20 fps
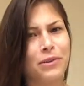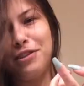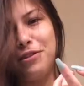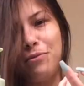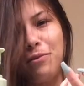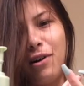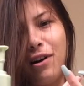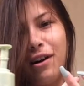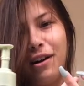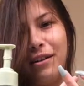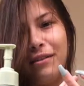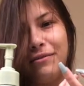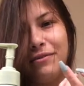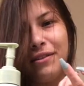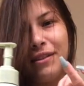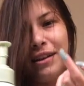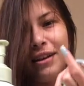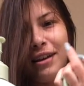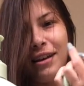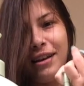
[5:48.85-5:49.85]
Suave
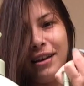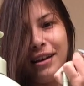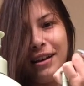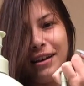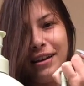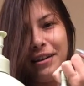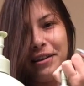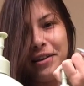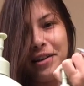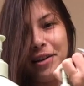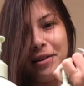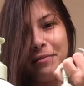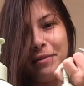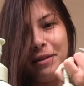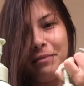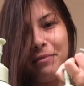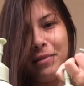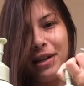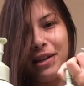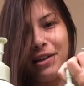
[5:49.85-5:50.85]

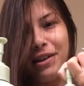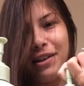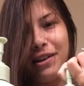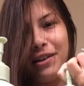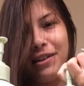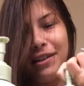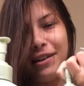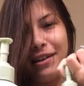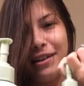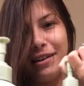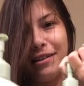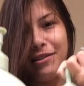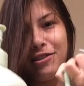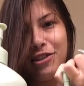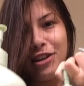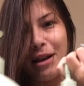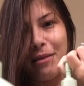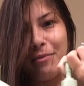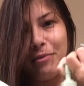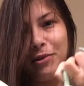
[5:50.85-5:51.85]
almond butter, the
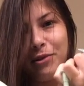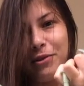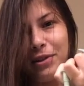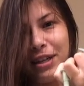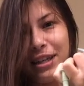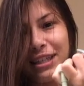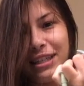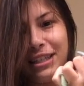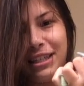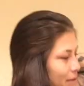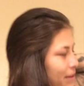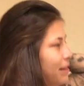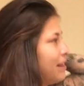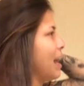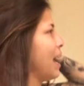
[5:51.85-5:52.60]
shampoo and conditioner with